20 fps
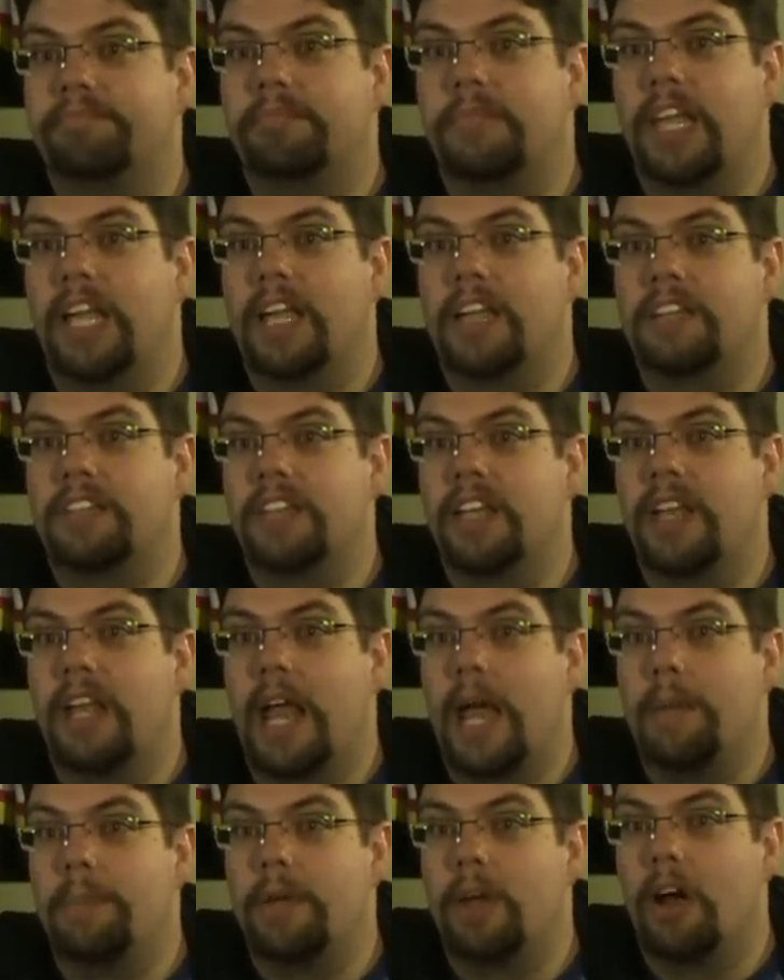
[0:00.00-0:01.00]
like I said,
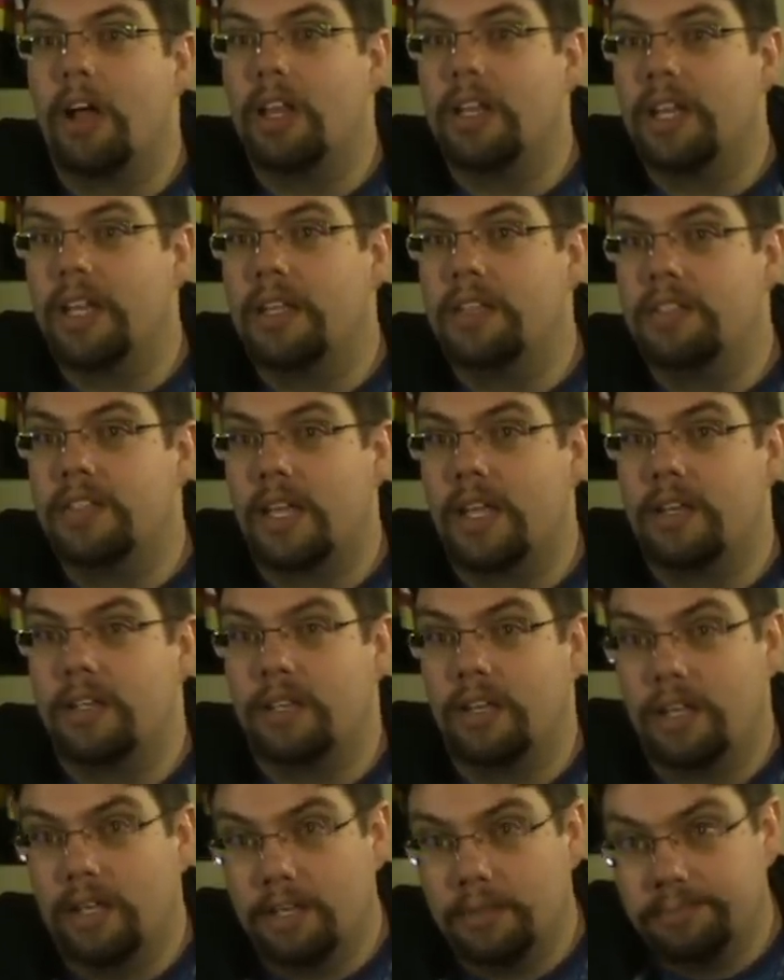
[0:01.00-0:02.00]
happy holidays and
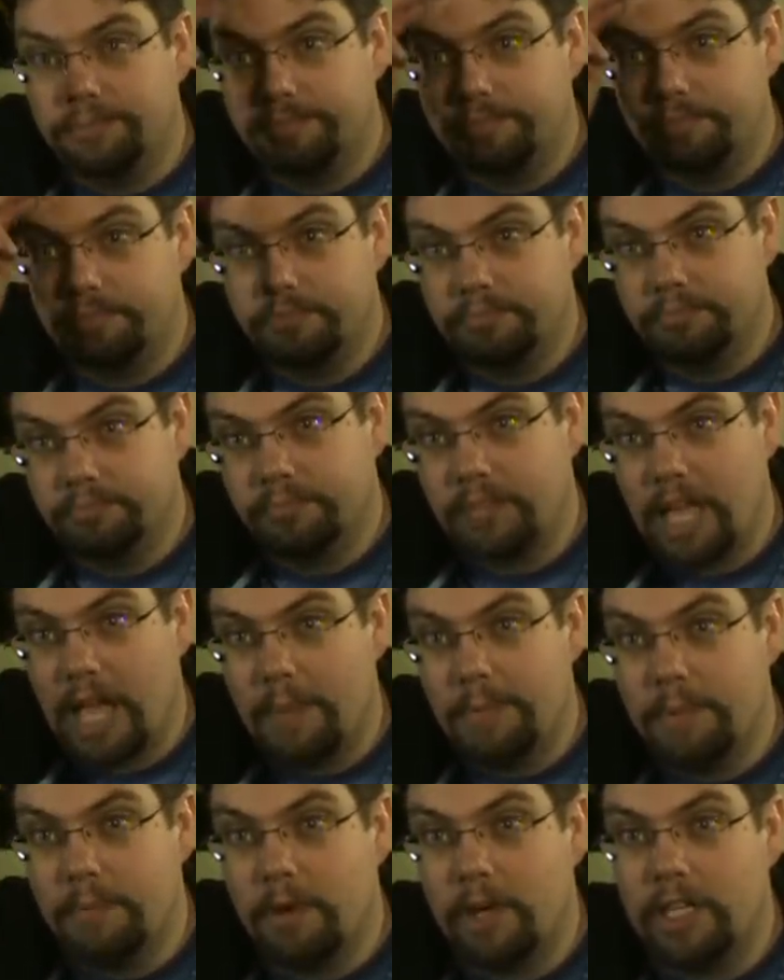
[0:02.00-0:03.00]

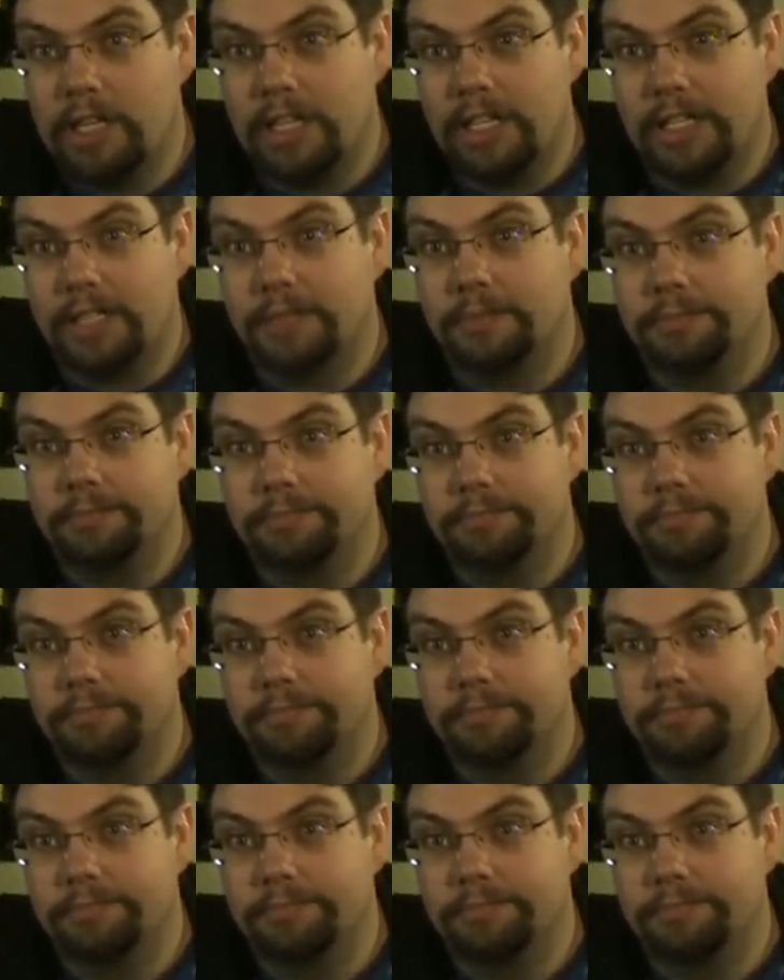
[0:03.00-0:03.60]
happy modeling.